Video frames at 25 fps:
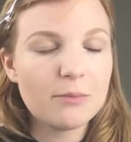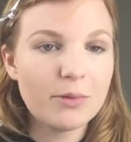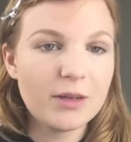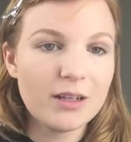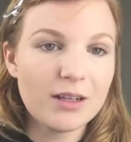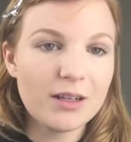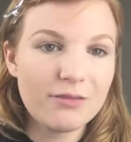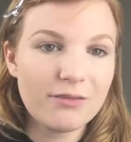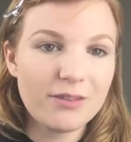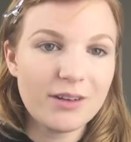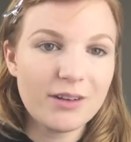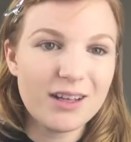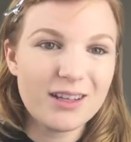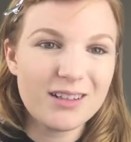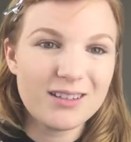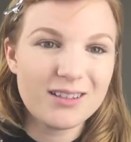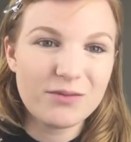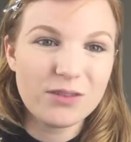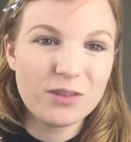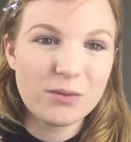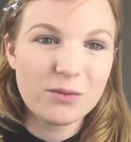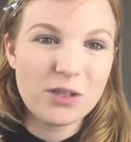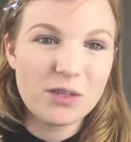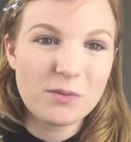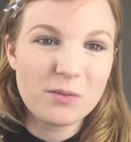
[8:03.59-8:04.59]
but I find
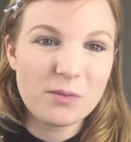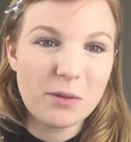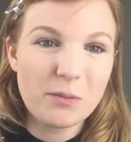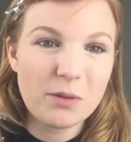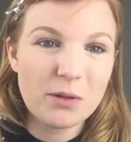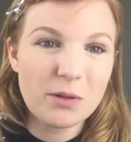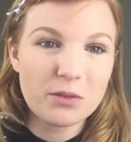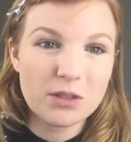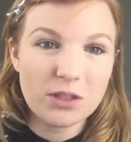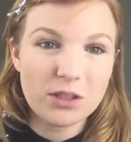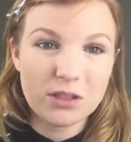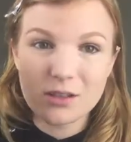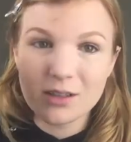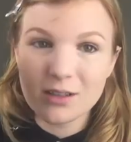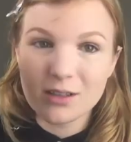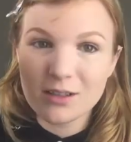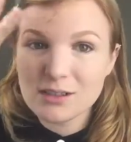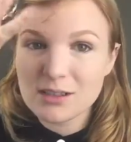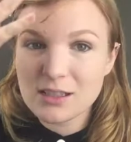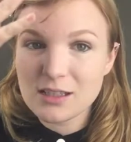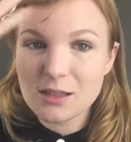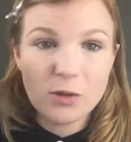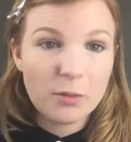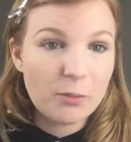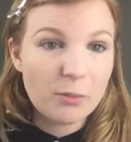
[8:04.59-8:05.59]
for the most part people don't notice,
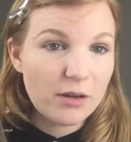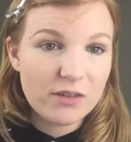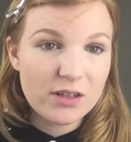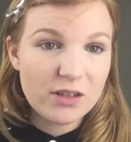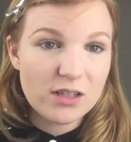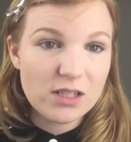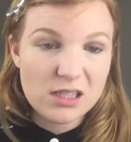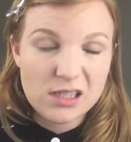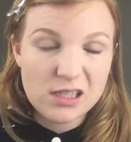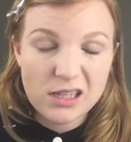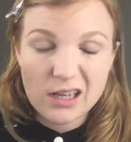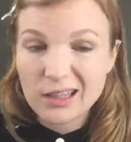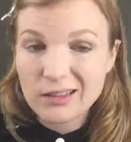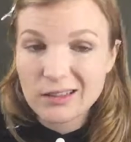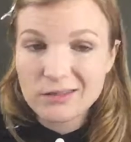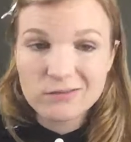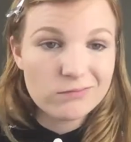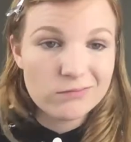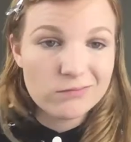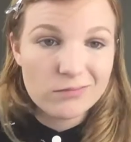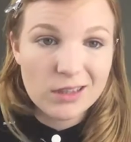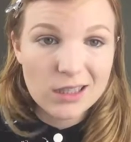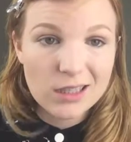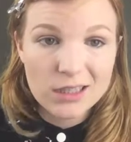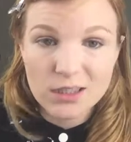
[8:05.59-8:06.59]
and when my fringe is out,
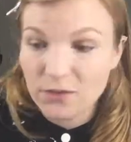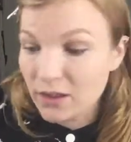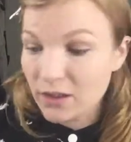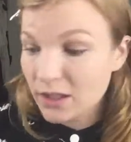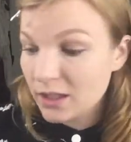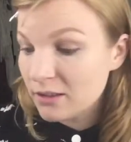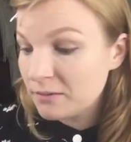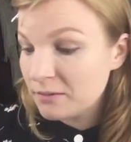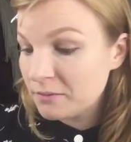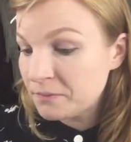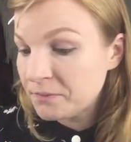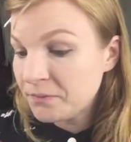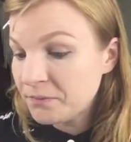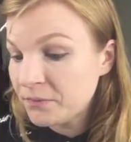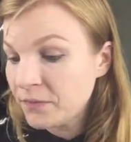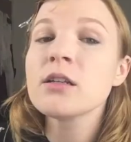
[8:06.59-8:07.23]
it's fine.